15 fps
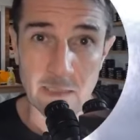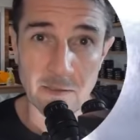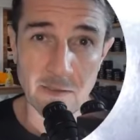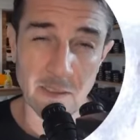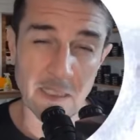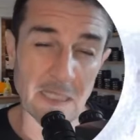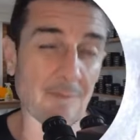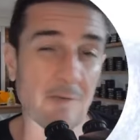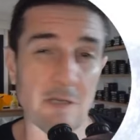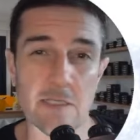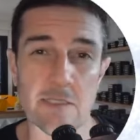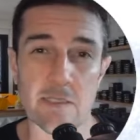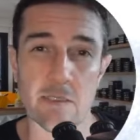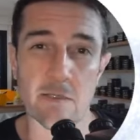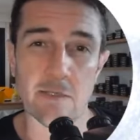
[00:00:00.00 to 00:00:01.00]
to give
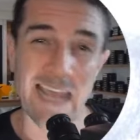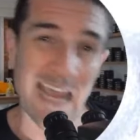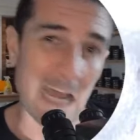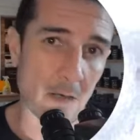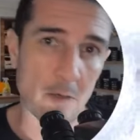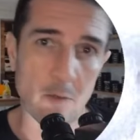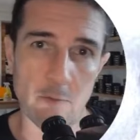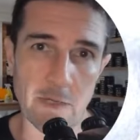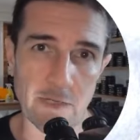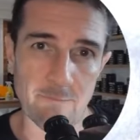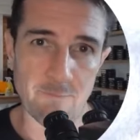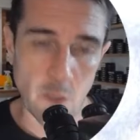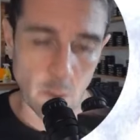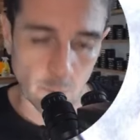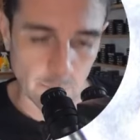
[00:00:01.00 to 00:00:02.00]
us our
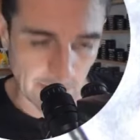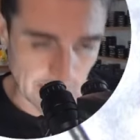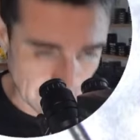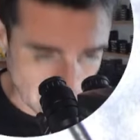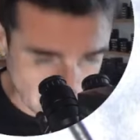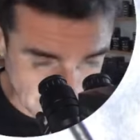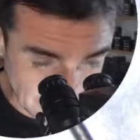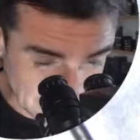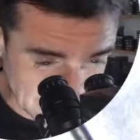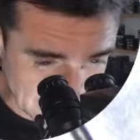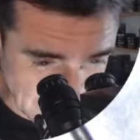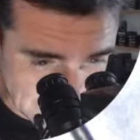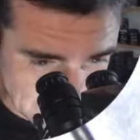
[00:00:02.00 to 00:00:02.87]
correct voltage. We've got to start